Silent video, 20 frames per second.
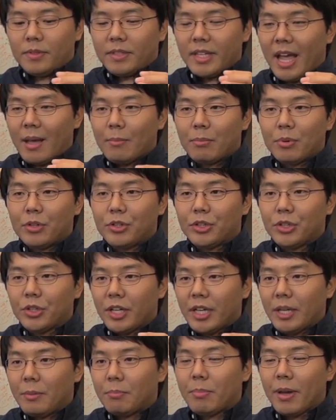temperature
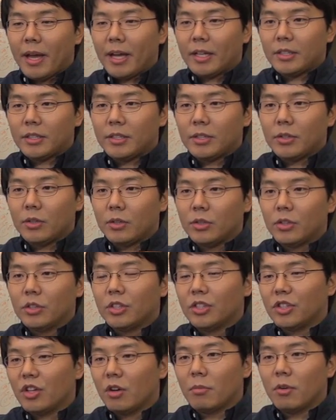impact
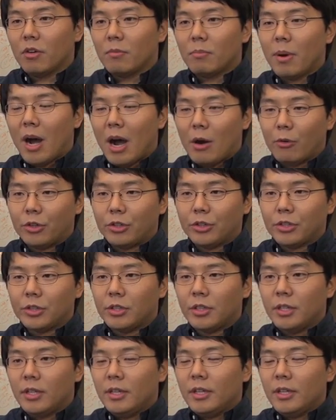on server powers.